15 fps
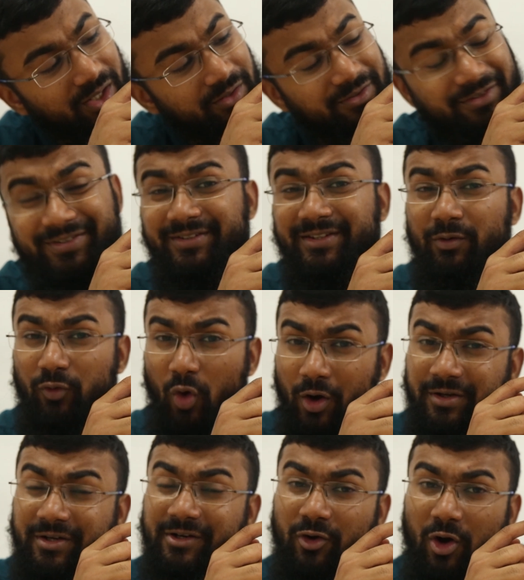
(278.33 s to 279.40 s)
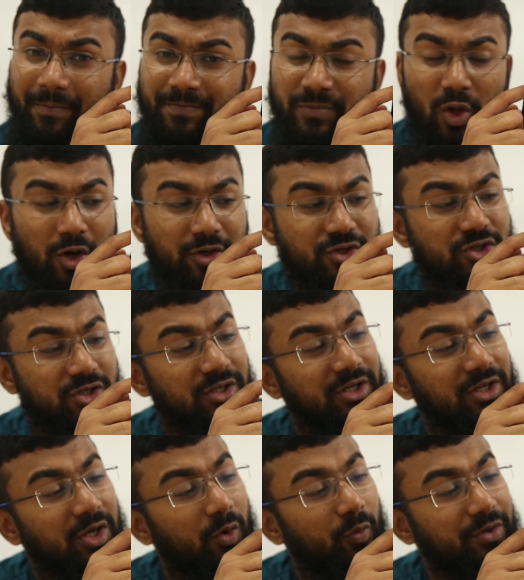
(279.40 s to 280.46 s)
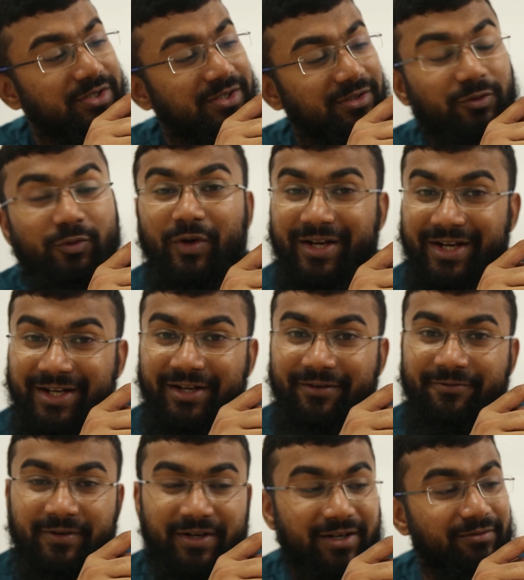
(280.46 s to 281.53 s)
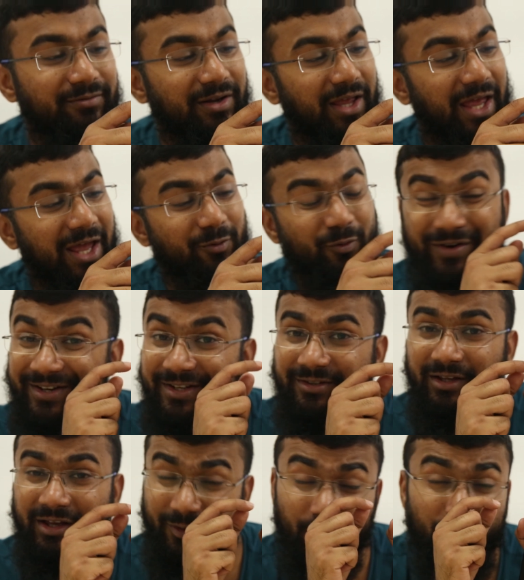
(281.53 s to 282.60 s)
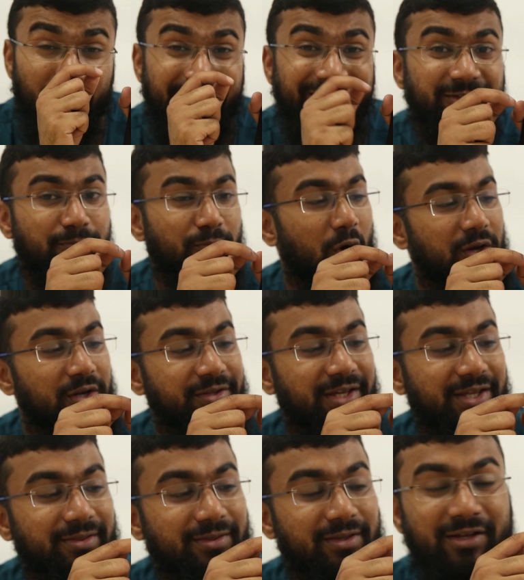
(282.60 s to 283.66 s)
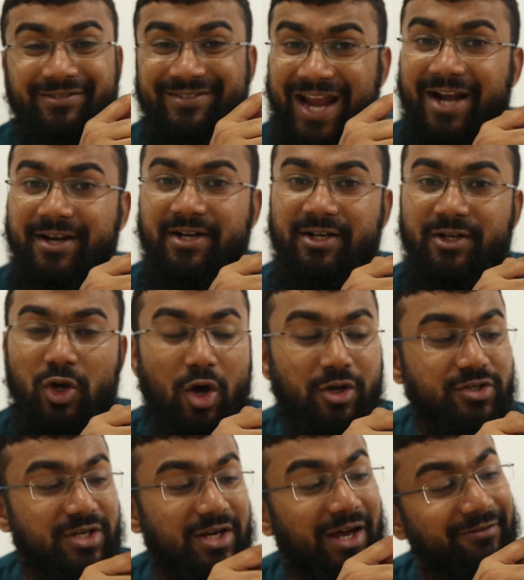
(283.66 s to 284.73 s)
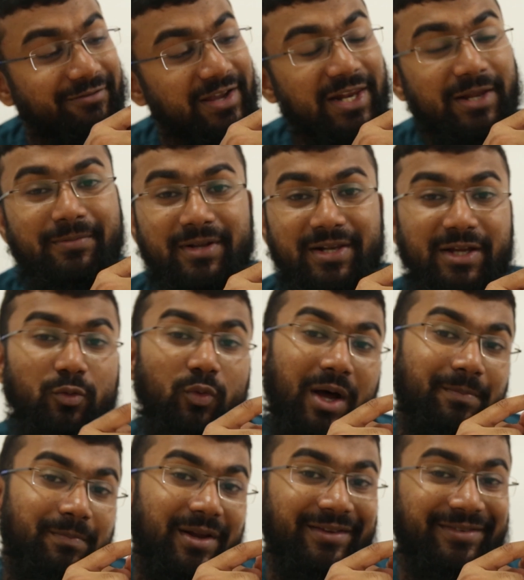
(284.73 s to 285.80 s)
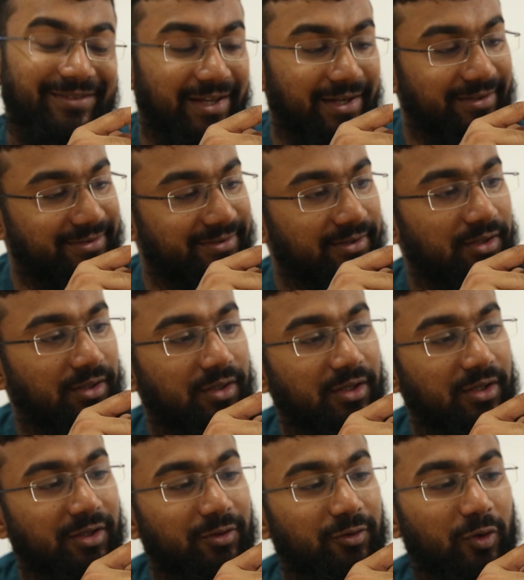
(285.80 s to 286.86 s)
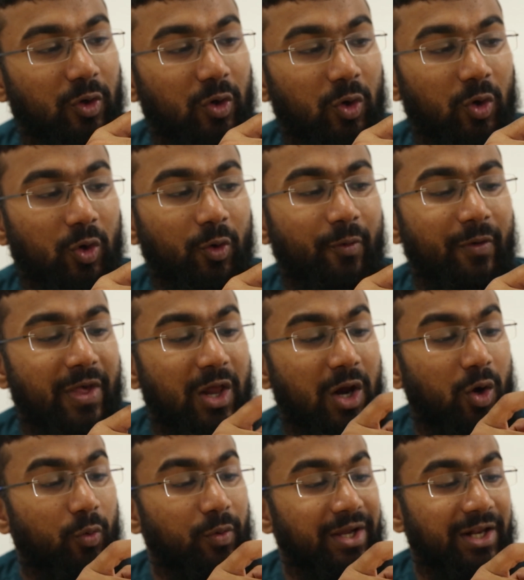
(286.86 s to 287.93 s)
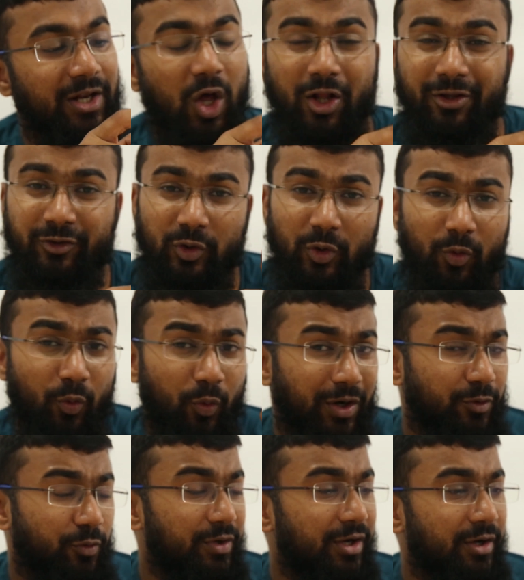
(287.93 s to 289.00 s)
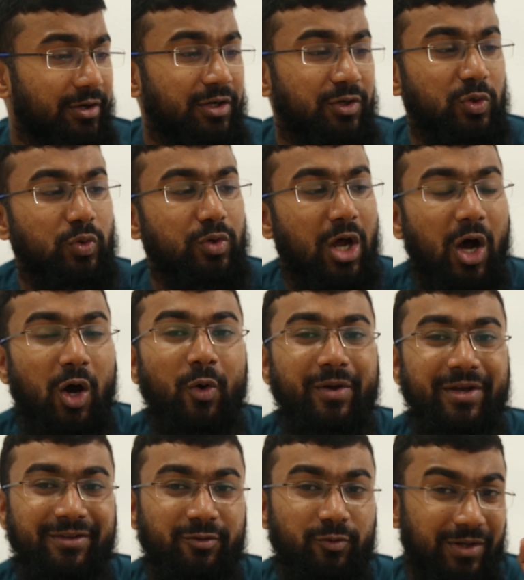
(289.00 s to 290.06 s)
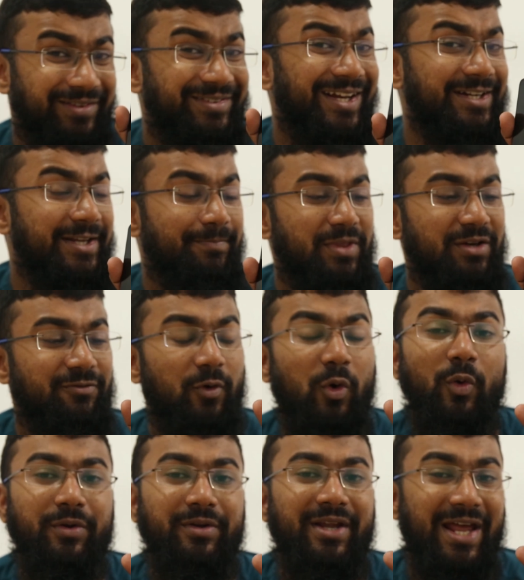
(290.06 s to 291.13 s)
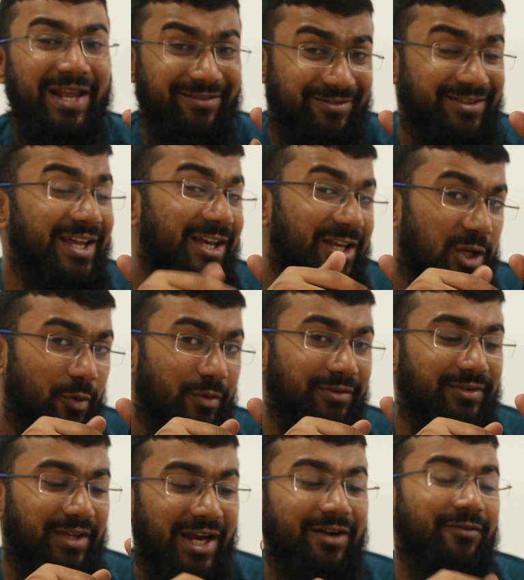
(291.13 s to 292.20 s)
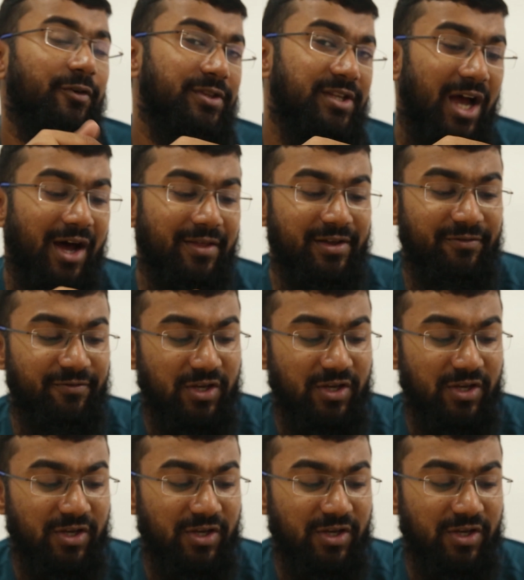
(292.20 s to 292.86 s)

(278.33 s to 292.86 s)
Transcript: This is a water drop notch, which is very different and way smaller than the standard notch available in OnePlus 6. So what we are going to do now is we'll set up the phone and take you inside for the other